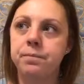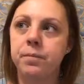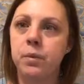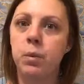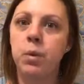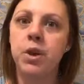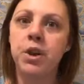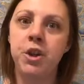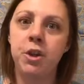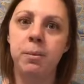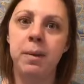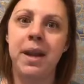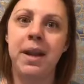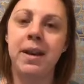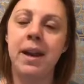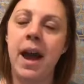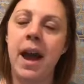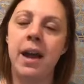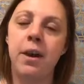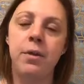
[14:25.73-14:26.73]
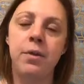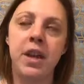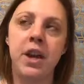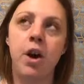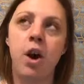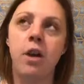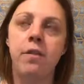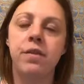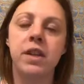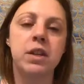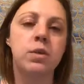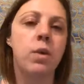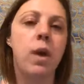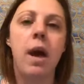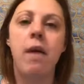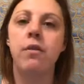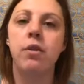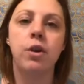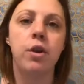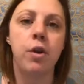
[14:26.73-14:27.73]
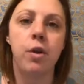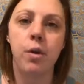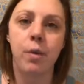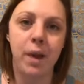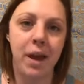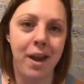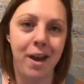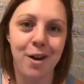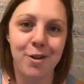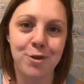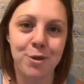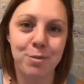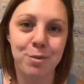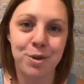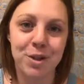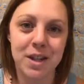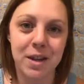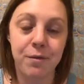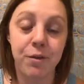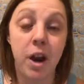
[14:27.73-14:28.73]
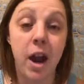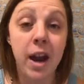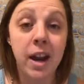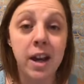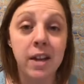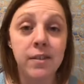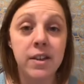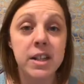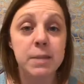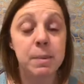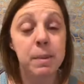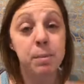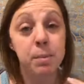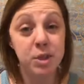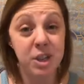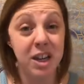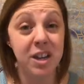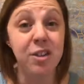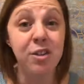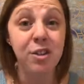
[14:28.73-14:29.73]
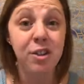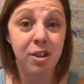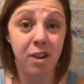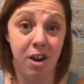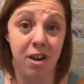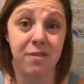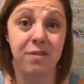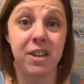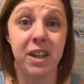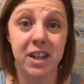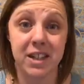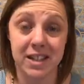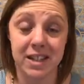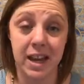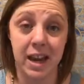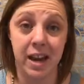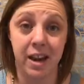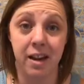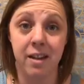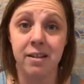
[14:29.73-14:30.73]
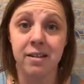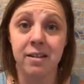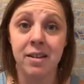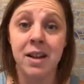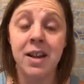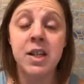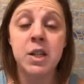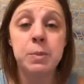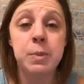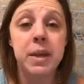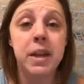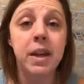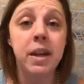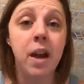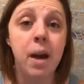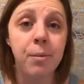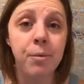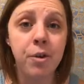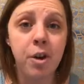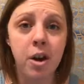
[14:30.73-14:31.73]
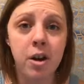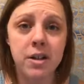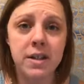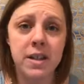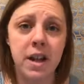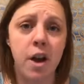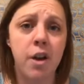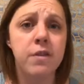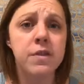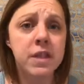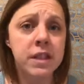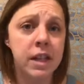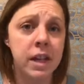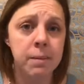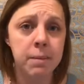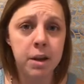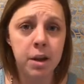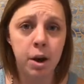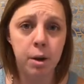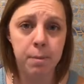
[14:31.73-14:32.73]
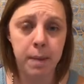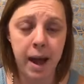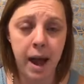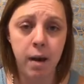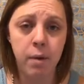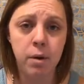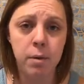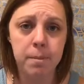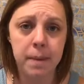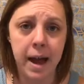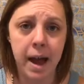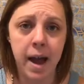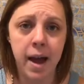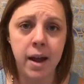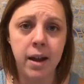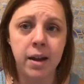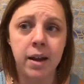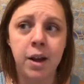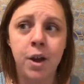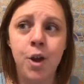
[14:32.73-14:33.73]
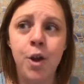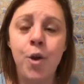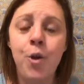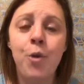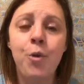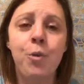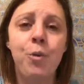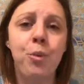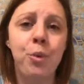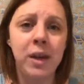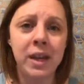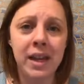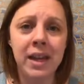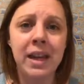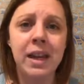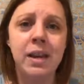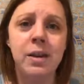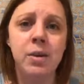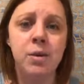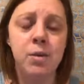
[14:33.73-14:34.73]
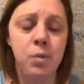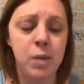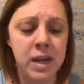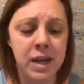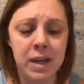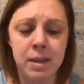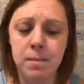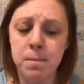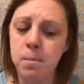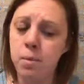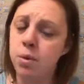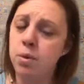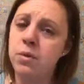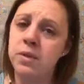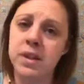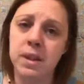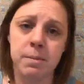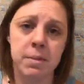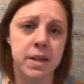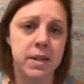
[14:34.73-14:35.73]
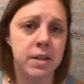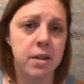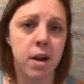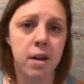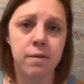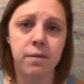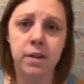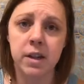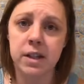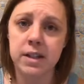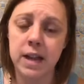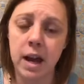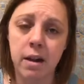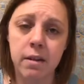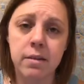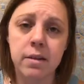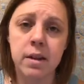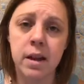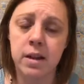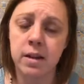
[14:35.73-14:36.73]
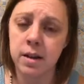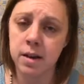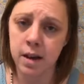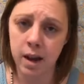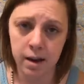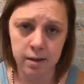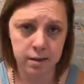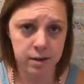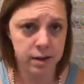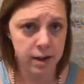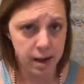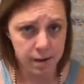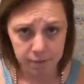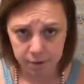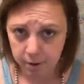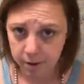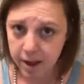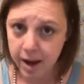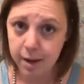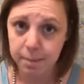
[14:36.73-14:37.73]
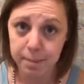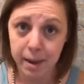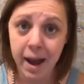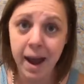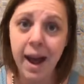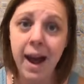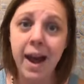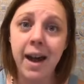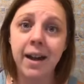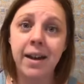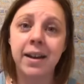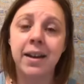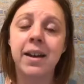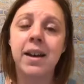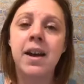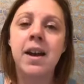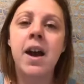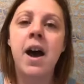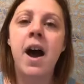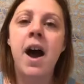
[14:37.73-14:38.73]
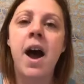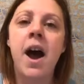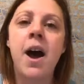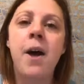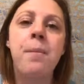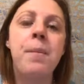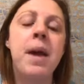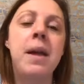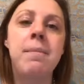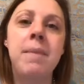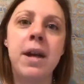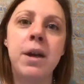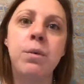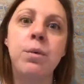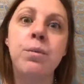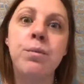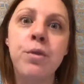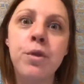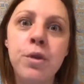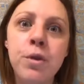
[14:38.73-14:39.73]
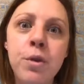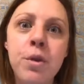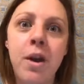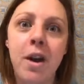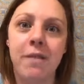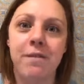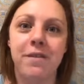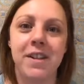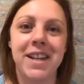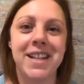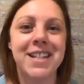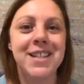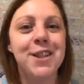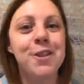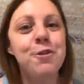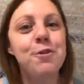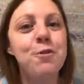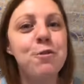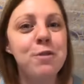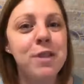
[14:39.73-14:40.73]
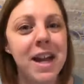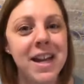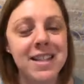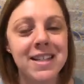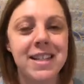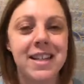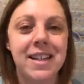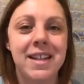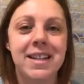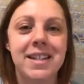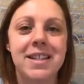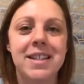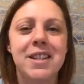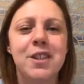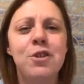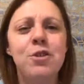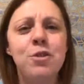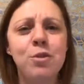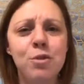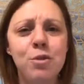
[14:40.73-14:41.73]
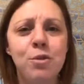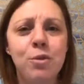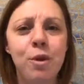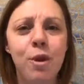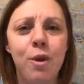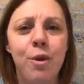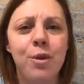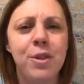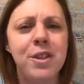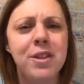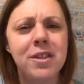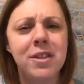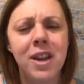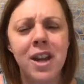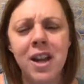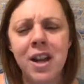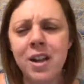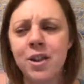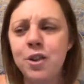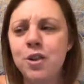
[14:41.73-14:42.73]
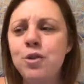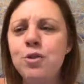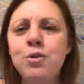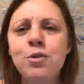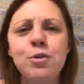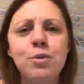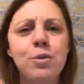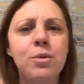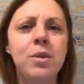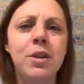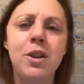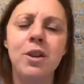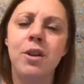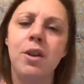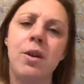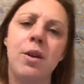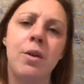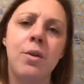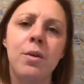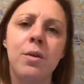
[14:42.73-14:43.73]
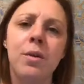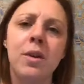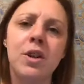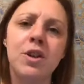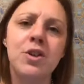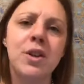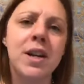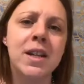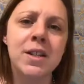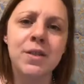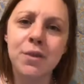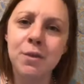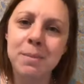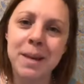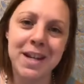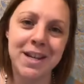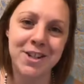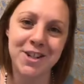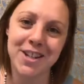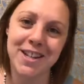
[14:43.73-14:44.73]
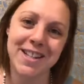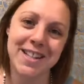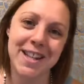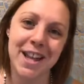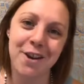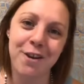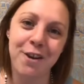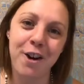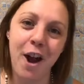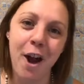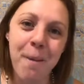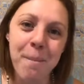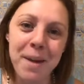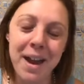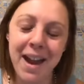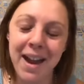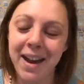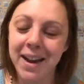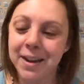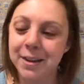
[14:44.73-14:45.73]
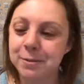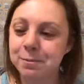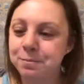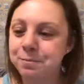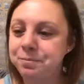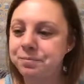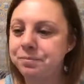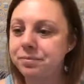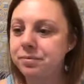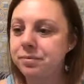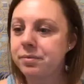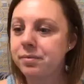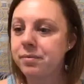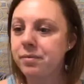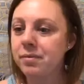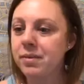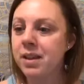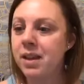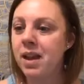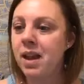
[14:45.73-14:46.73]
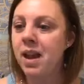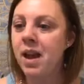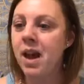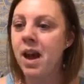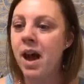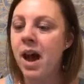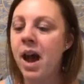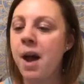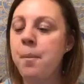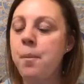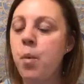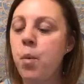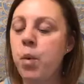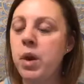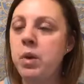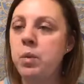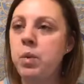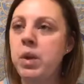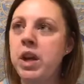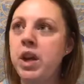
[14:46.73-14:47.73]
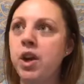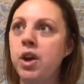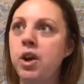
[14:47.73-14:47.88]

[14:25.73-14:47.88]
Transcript: We're human. I don't think conflict will ever go away 100% for any of us, but particular conflicts can. Speaking up for ourselves, claiming our power back, we can move some of this conflict out and never let it back, and make room for the new conflicts, the new lessons, the new growth, the new, transformations that are coming. When